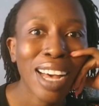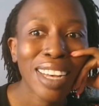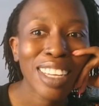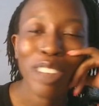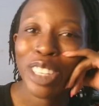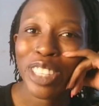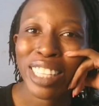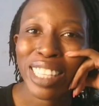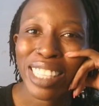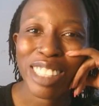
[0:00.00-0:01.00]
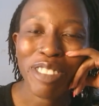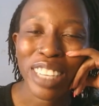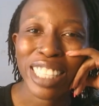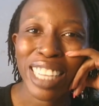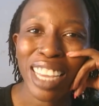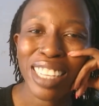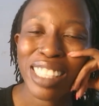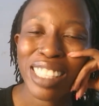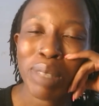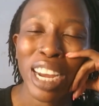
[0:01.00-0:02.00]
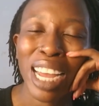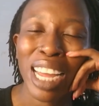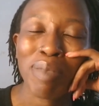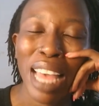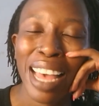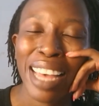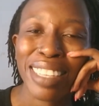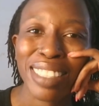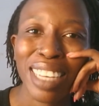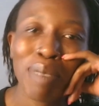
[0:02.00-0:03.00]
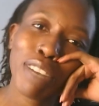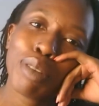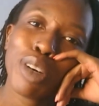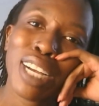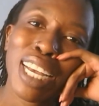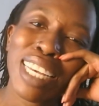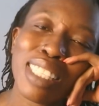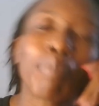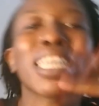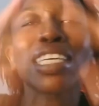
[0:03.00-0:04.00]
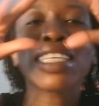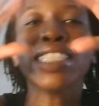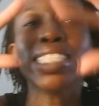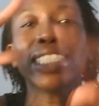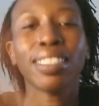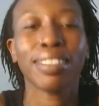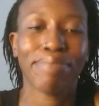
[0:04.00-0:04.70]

If you enjoyed this, don't forget to like, subscribe, and come back for more, guys. Bye.